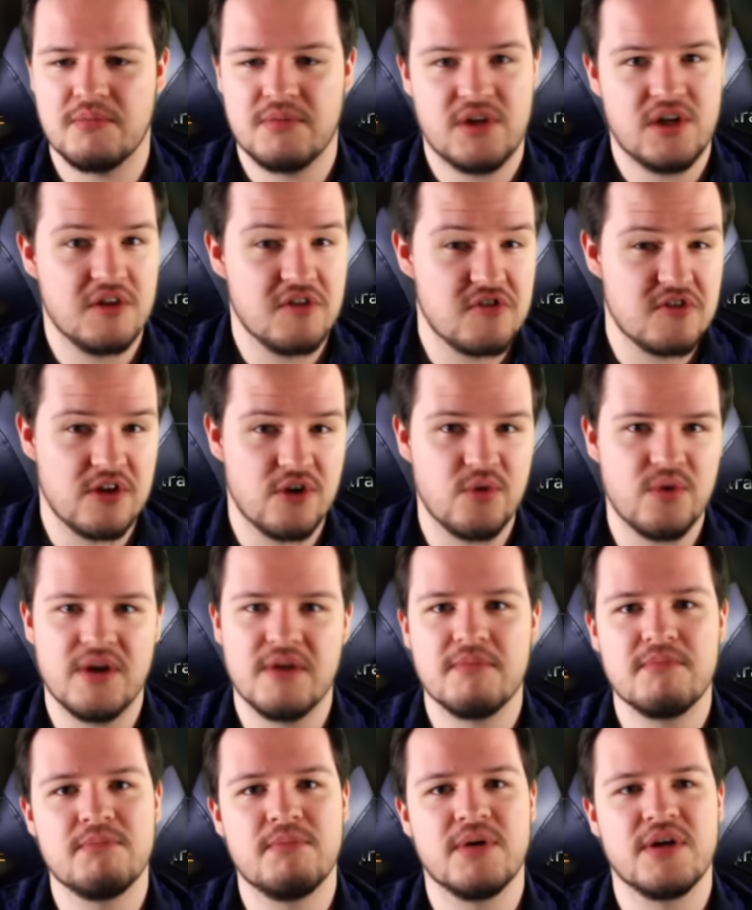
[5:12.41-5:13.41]
consider
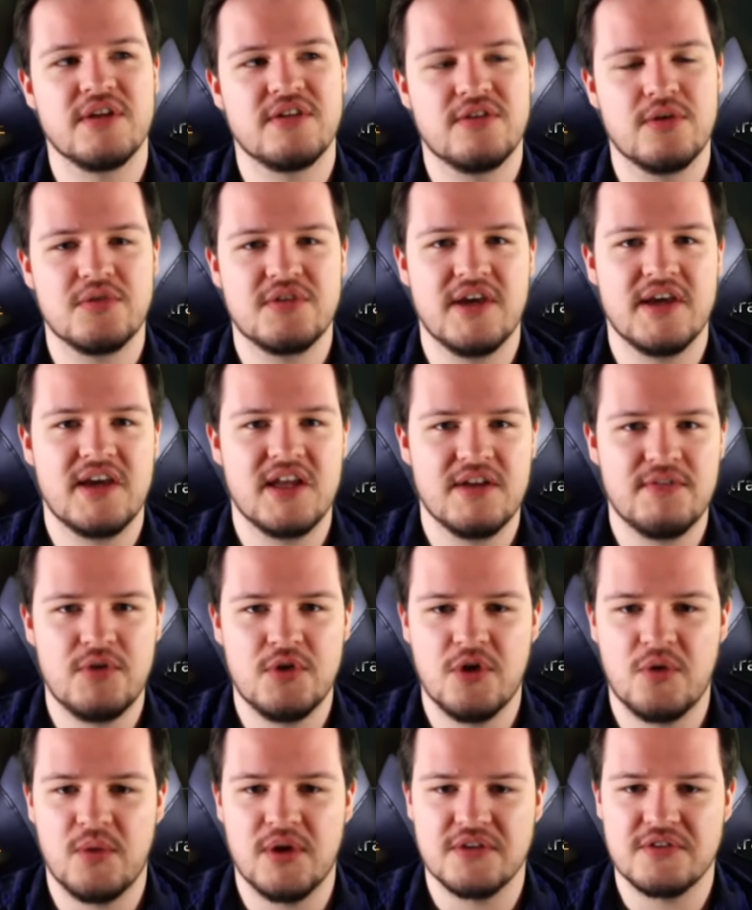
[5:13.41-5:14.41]
it, but don't take it if you
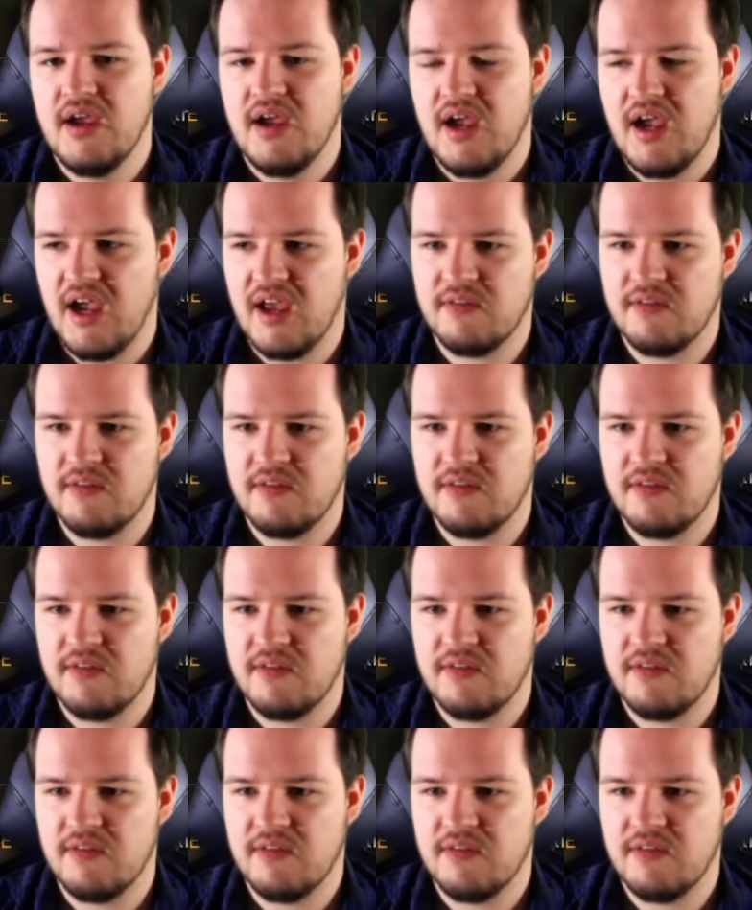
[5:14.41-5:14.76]
don't want to.